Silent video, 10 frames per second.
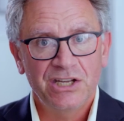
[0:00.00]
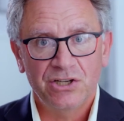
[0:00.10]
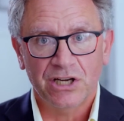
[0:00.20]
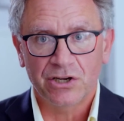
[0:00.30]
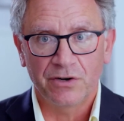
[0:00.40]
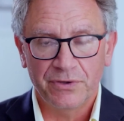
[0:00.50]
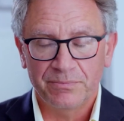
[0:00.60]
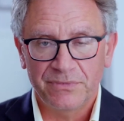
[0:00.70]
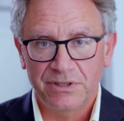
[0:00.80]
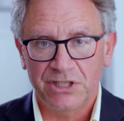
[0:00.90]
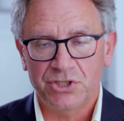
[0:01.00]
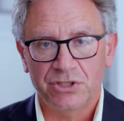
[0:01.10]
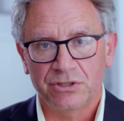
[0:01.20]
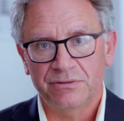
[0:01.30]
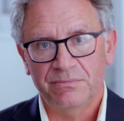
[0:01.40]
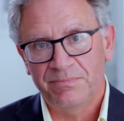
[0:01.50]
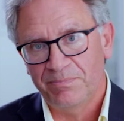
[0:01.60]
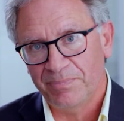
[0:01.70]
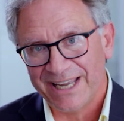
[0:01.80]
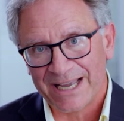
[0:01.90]
you can go from digital
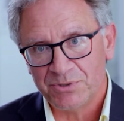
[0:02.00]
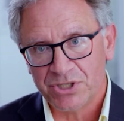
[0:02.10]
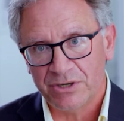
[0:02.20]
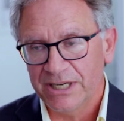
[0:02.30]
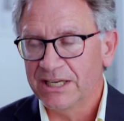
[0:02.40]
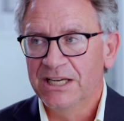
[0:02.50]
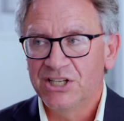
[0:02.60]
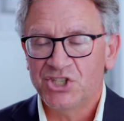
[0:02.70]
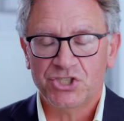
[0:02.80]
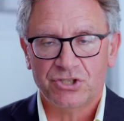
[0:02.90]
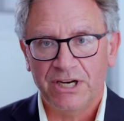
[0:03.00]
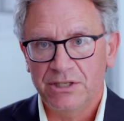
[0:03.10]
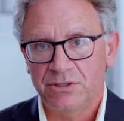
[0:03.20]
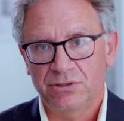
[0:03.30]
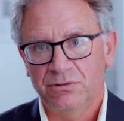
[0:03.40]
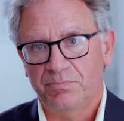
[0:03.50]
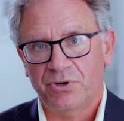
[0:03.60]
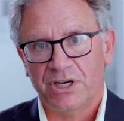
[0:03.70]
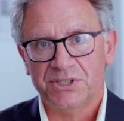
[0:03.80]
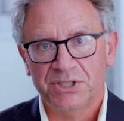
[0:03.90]
capturing straight to
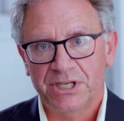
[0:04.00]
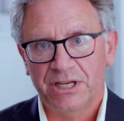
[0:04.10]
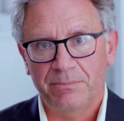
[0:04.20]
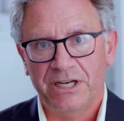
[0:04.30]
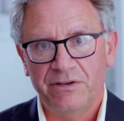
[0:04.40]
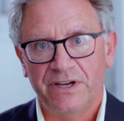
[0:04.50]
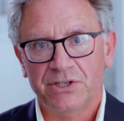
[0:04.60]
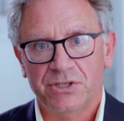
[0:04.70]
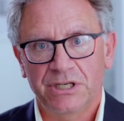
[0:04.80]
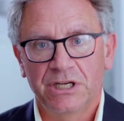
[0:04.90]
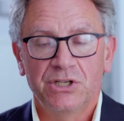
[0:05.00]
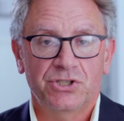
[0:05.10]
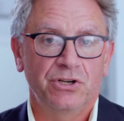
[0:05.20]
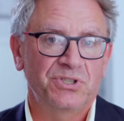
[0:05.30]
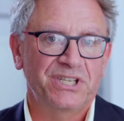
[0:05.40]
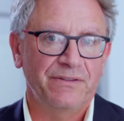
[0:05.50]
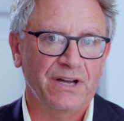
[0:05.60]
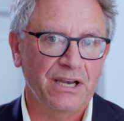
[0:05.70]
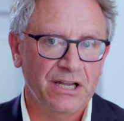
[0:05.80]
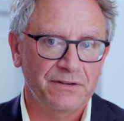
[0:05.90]
processing and manufacturing, so you save a
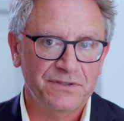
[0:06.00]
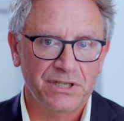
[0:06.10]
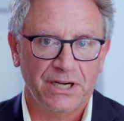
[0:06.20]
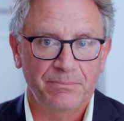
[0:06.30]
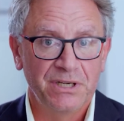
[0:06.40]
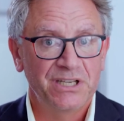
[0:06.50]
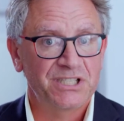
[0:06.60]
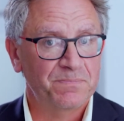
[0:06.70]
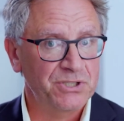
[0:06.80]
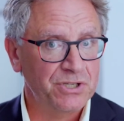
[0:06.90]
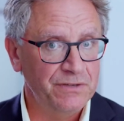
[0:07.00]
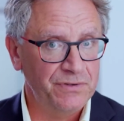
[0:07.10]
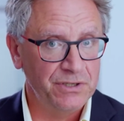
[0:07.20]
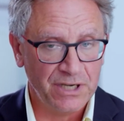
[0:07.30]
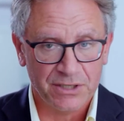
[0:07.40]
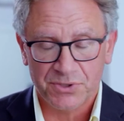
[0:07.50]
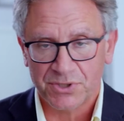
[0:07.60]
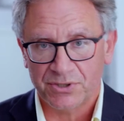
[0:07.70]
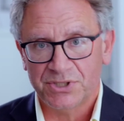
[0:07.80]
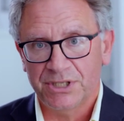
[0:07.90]
lot of time, especially if you're
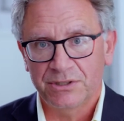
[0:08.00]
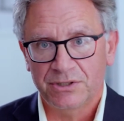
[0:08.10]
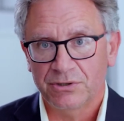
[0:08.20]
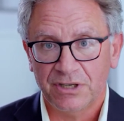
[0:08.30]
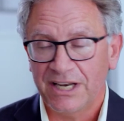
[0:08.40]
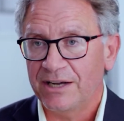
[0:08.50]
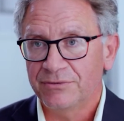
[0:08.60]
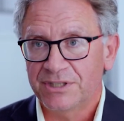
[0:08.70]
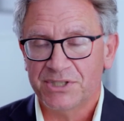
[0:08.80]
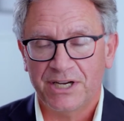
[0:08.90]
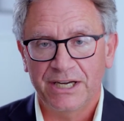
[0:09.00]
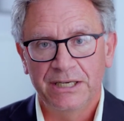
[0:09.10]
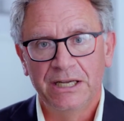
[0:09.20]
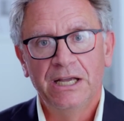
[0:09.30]
outsourcing to cloud design.